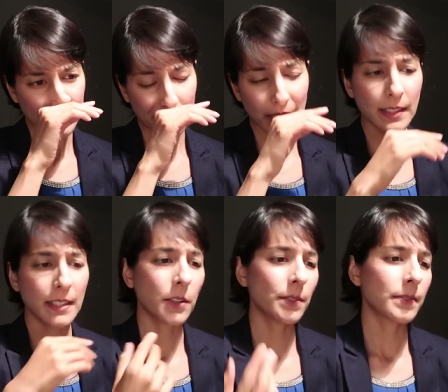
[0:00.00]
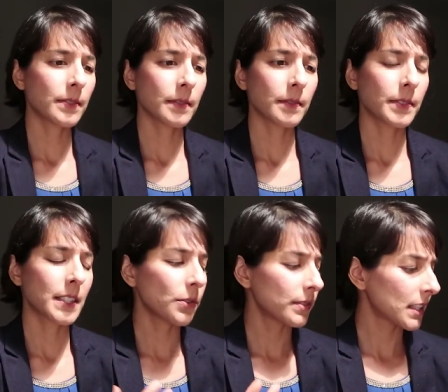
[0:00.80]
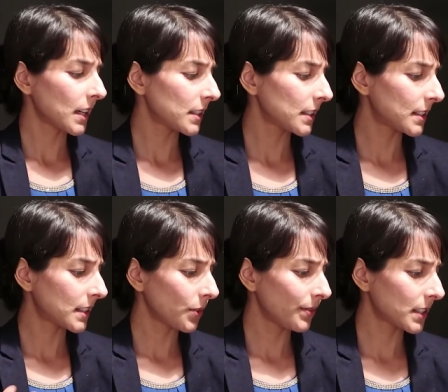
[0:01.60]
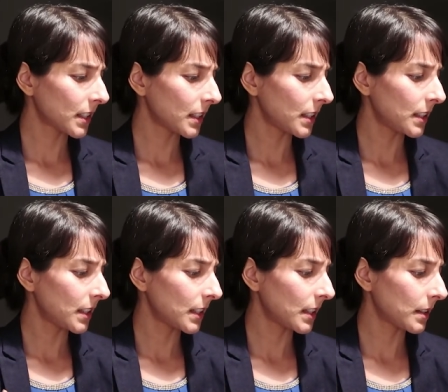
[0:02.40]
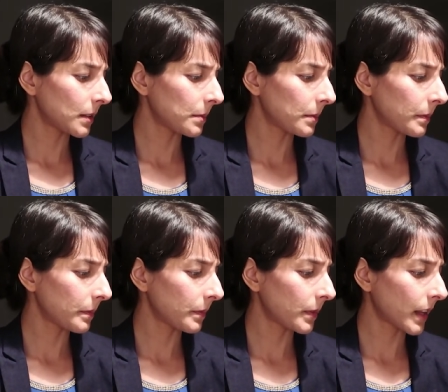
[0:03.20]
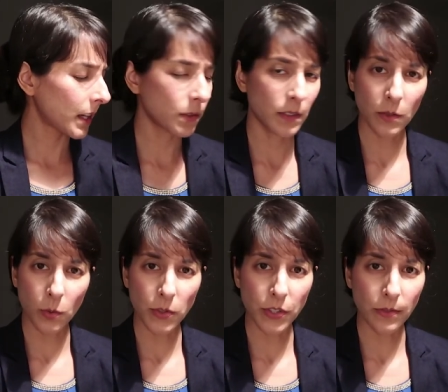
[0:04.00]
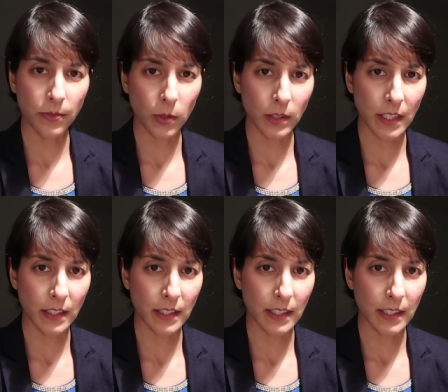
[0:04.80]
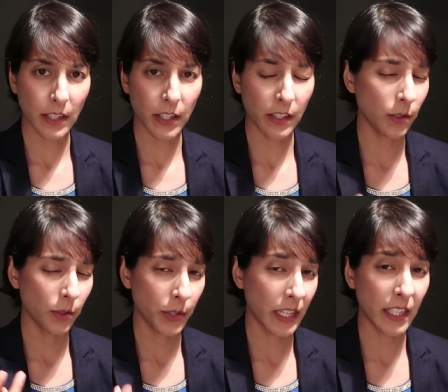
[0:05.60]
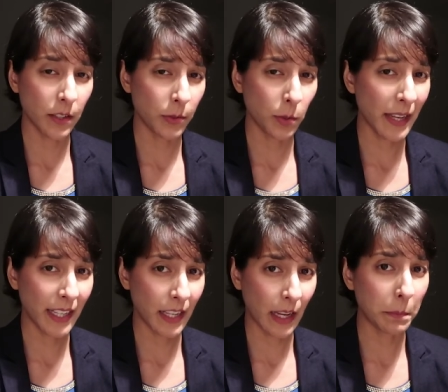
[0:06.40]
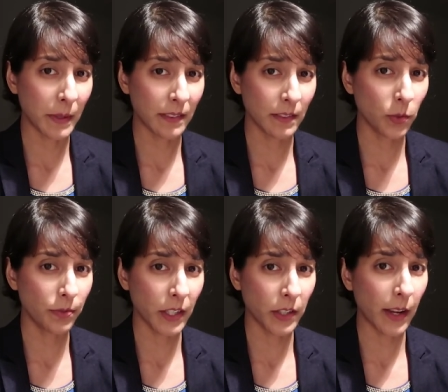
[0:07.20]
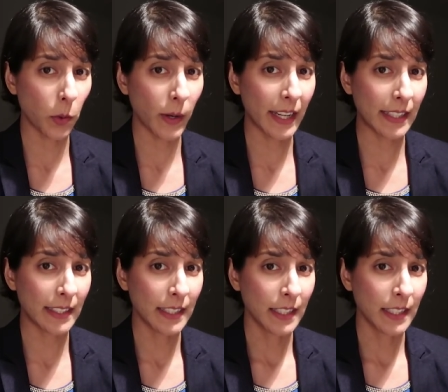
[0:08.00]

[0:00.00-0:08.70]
Being a self self starter, self study, um, that also falls under this area. You're creative, you'll make it happen, you'll figure out a way.